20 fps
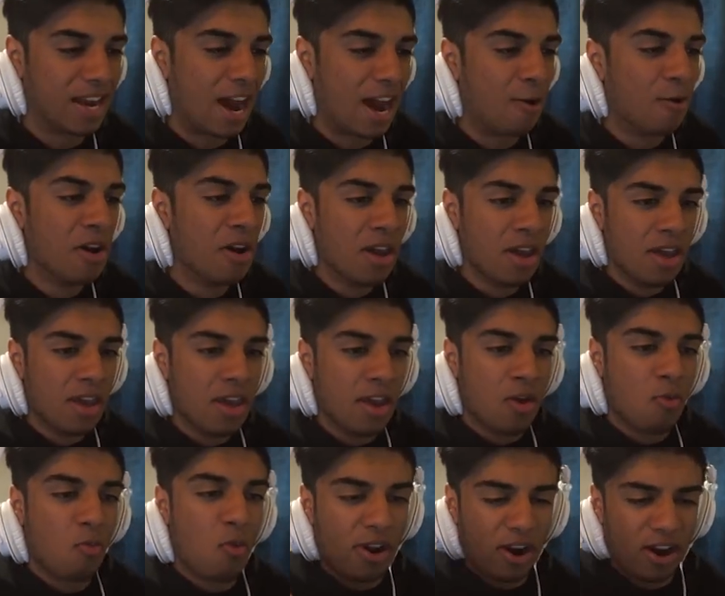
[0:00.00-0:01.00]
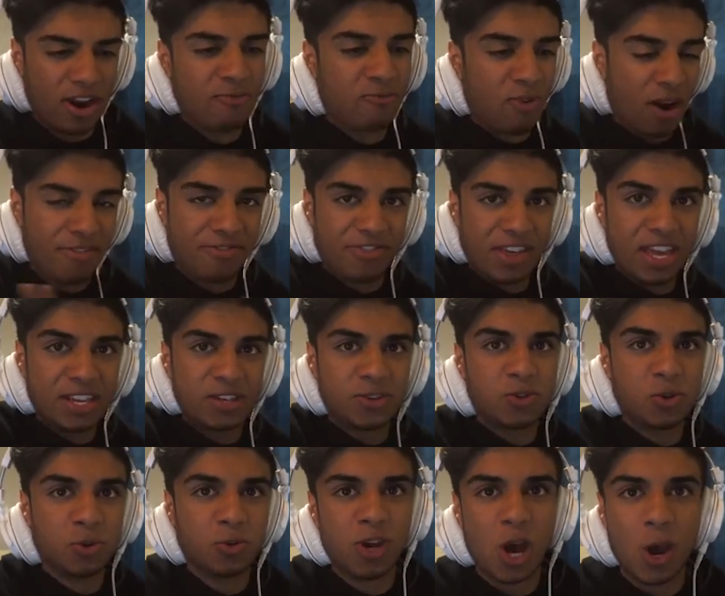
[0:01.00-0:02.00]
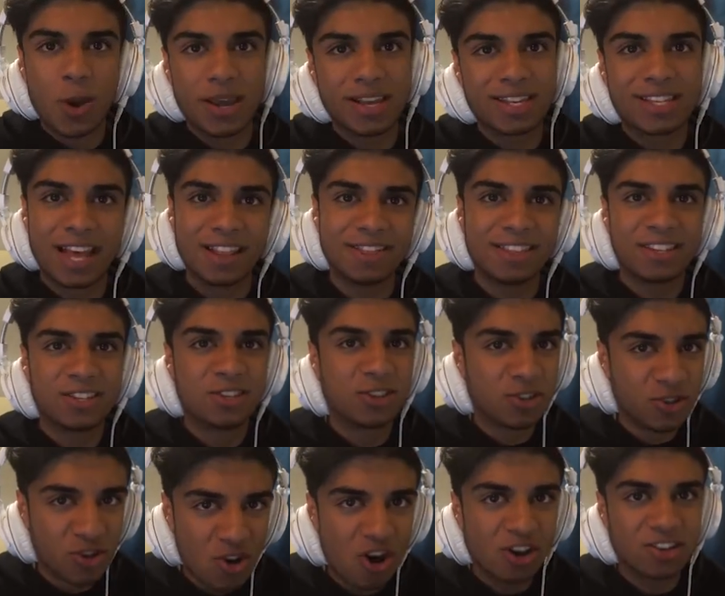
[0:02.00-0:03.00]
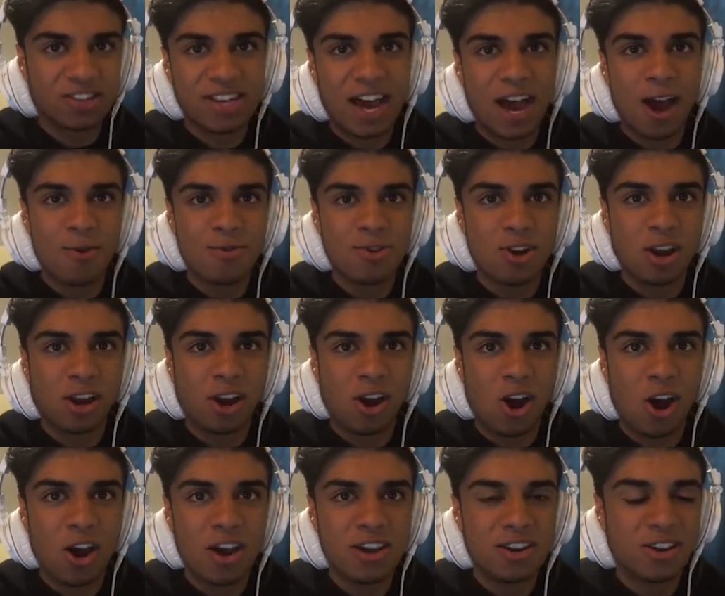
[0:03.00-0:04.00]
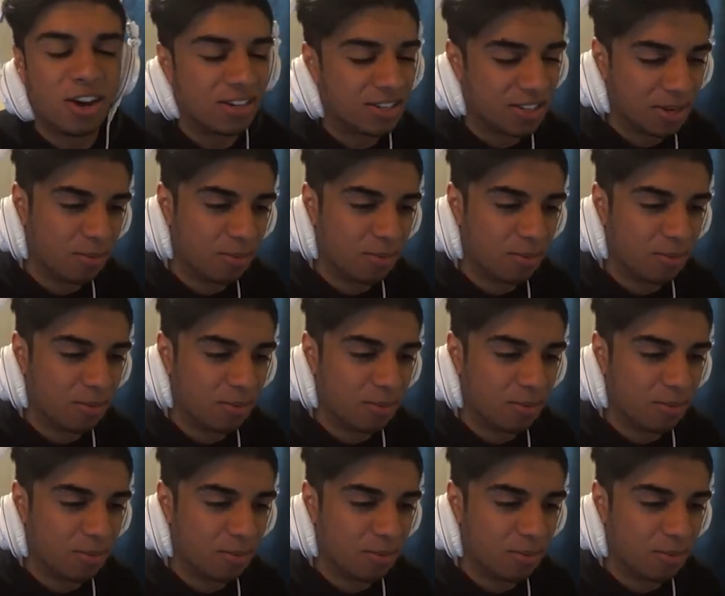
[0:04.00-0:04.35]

Now, when I rev this, you'll notice that this does not sound like a Hyundai